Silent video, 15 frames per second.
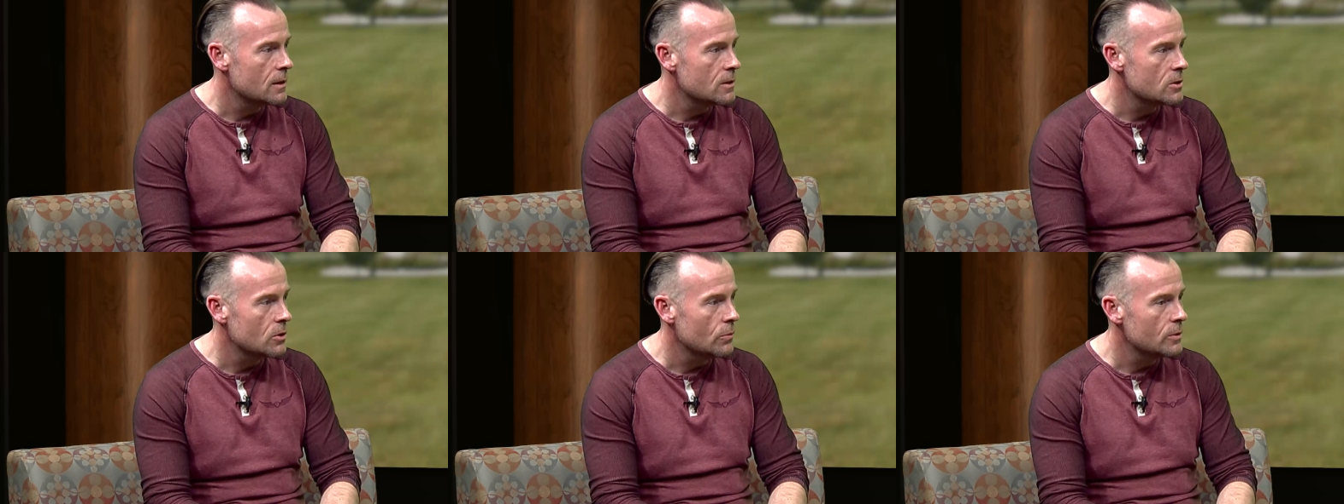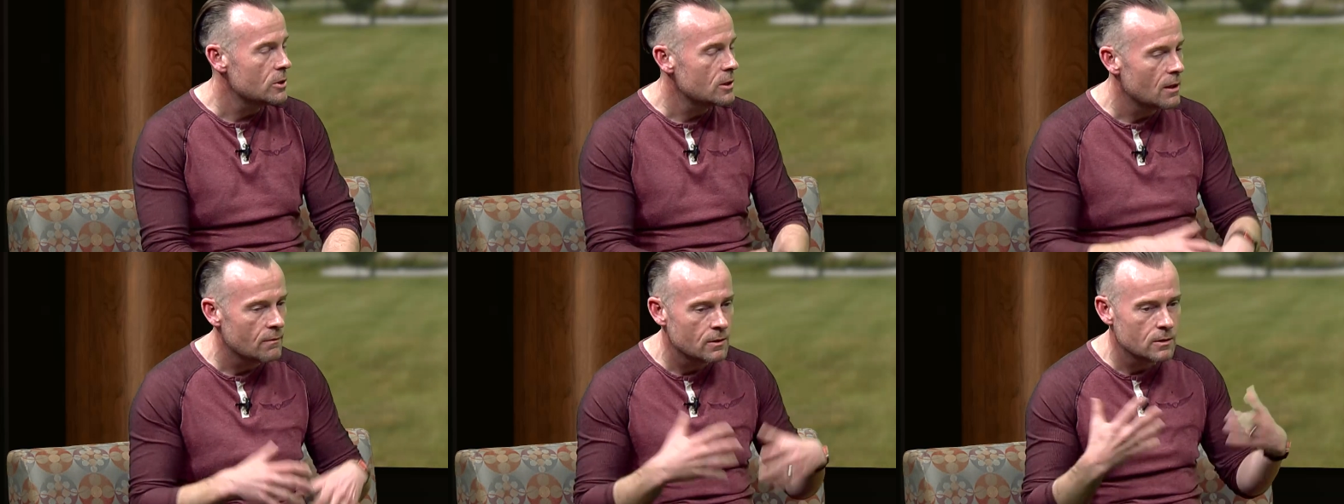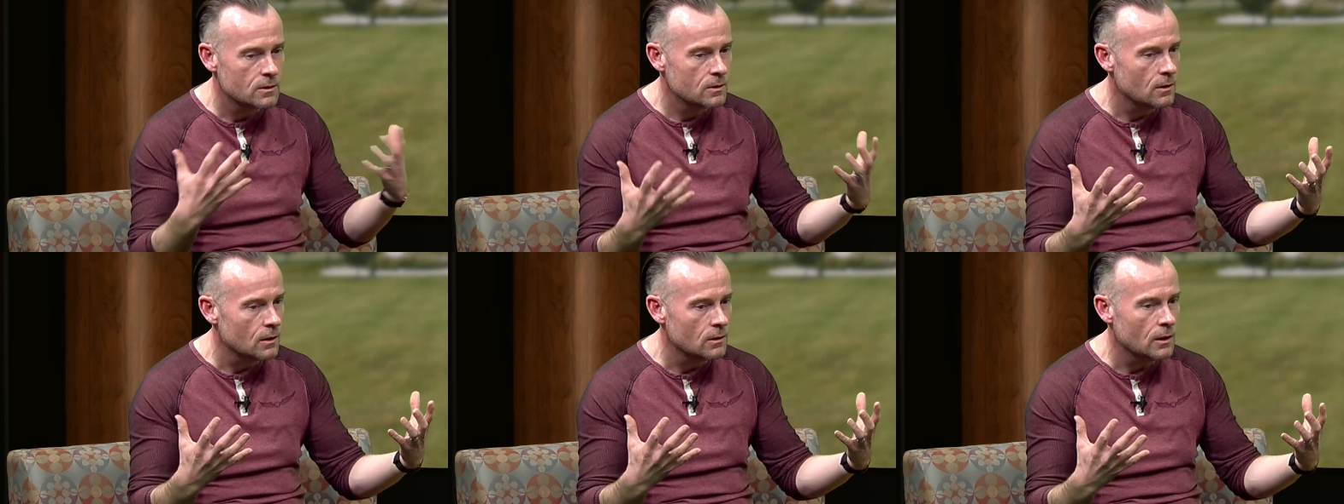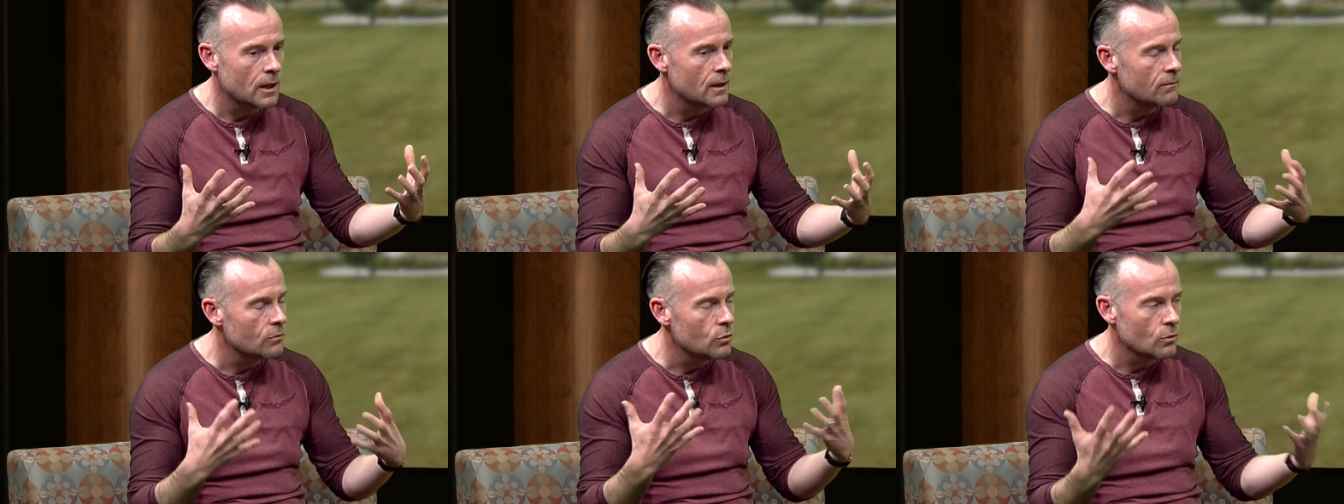And so we just have these, a
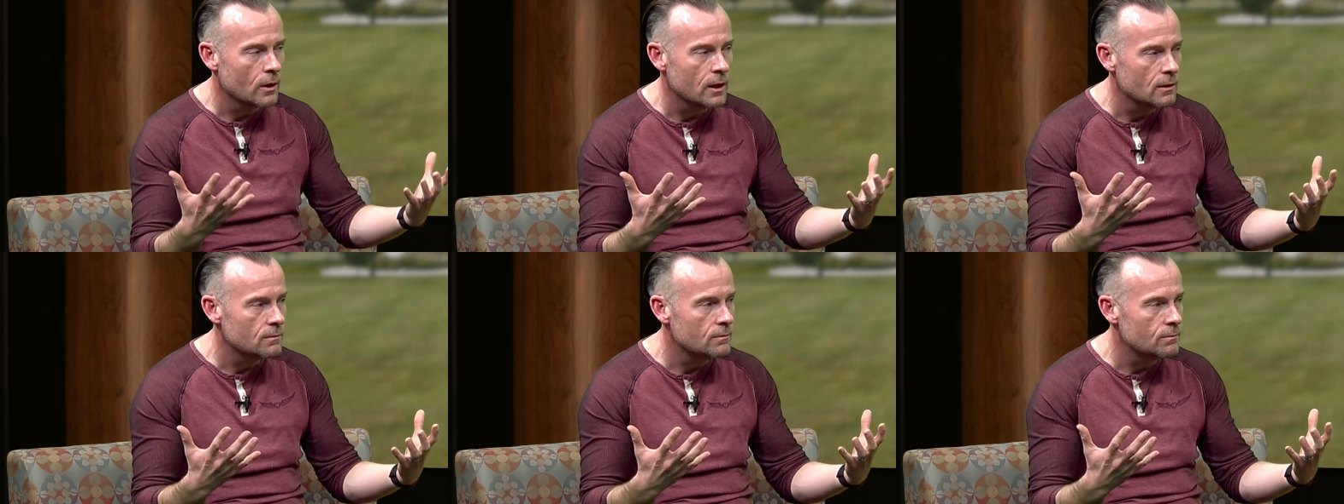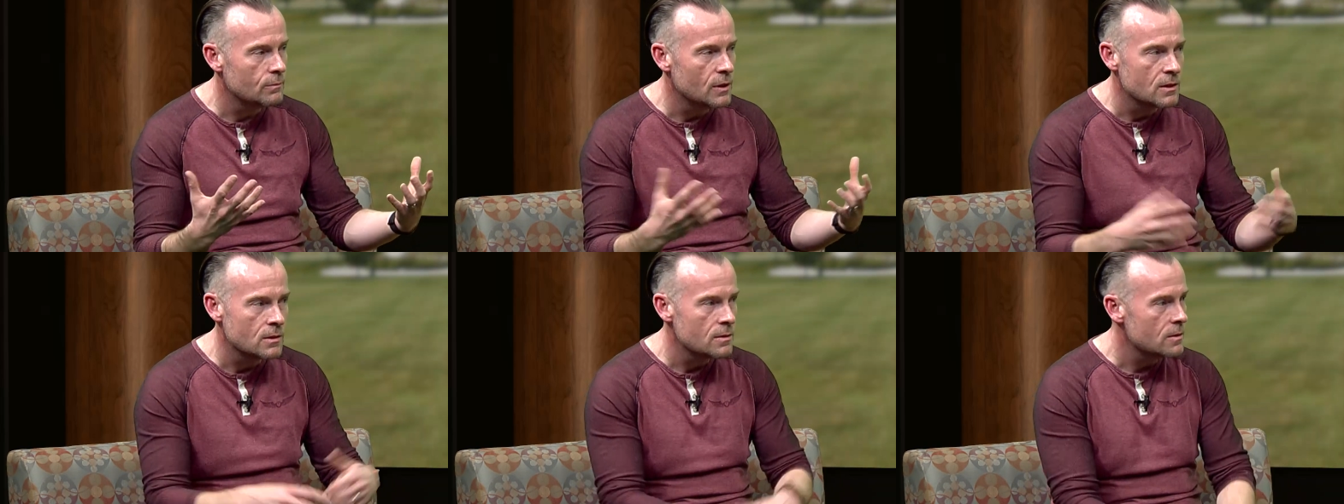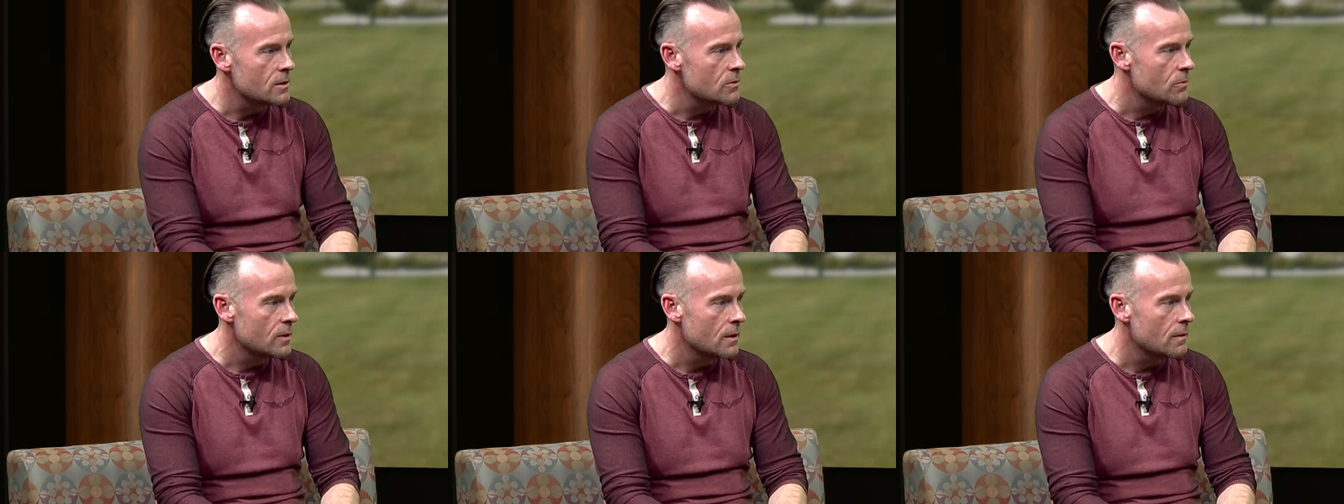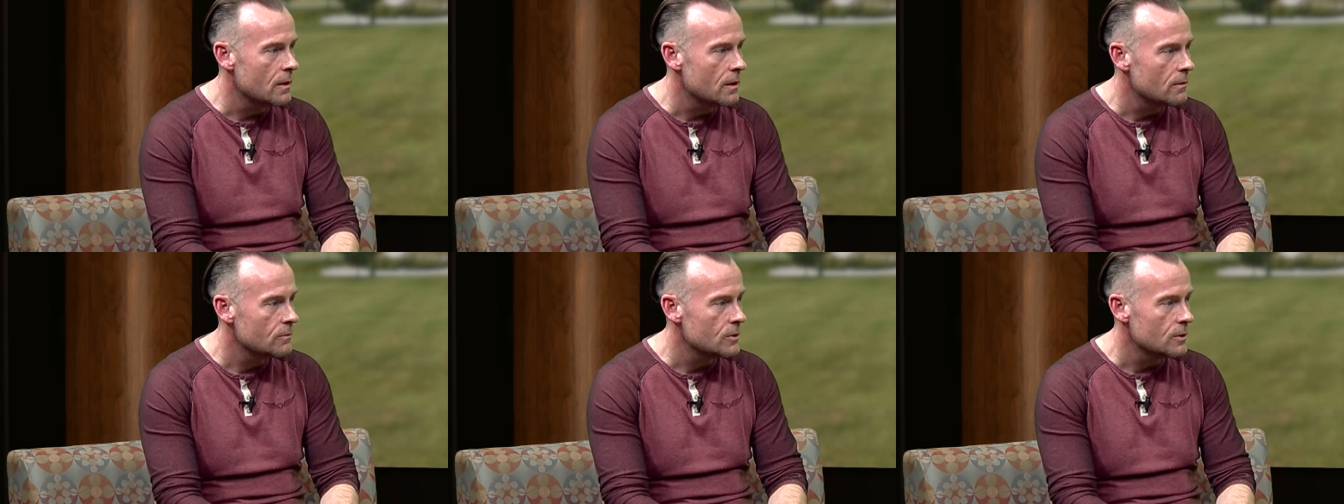lot of great businesses within
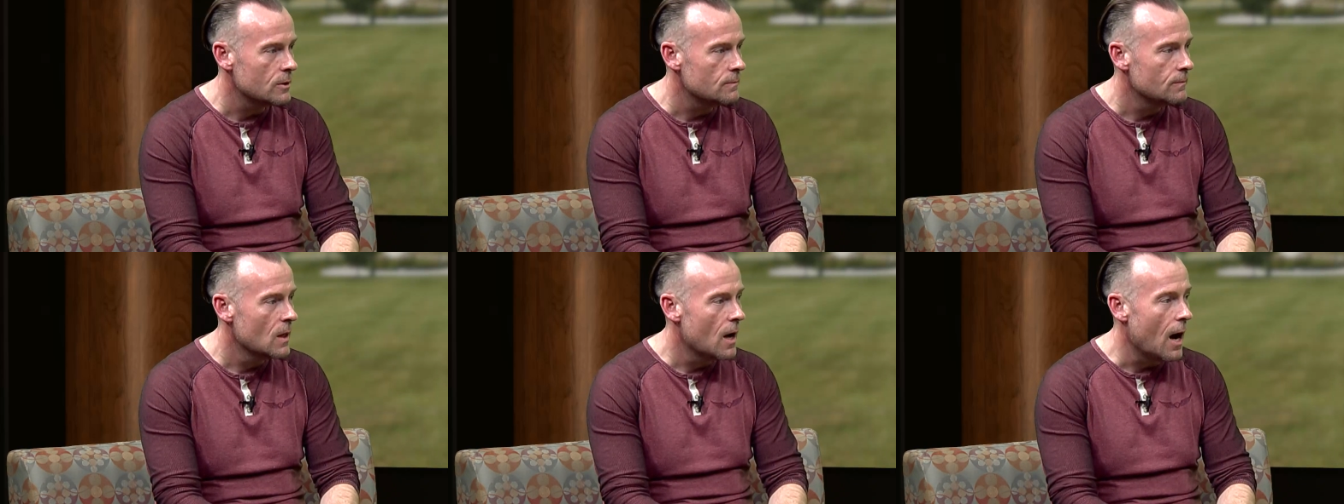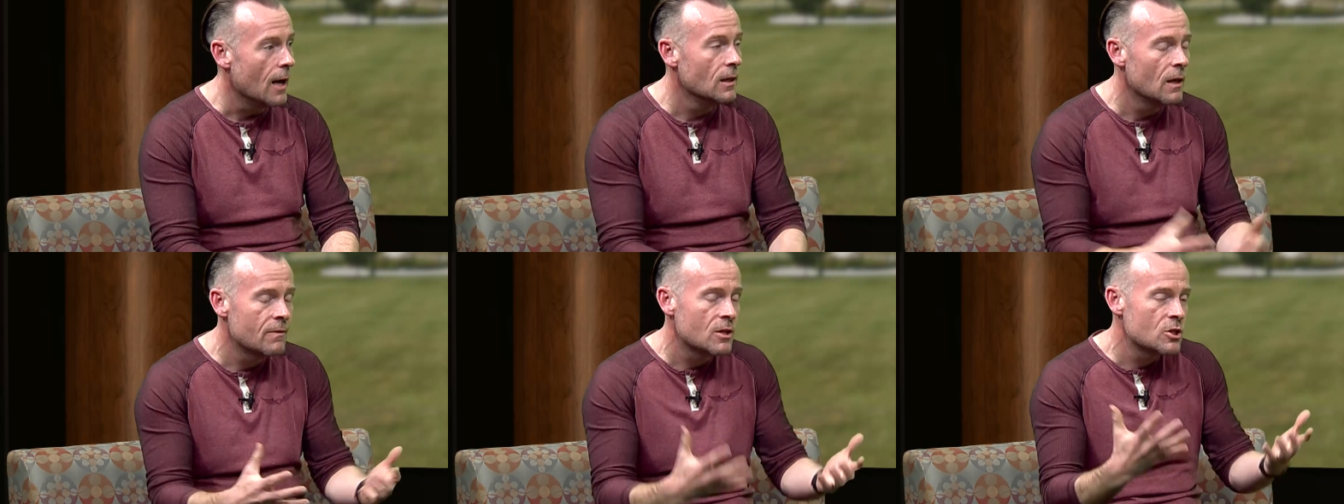there. So I love that do.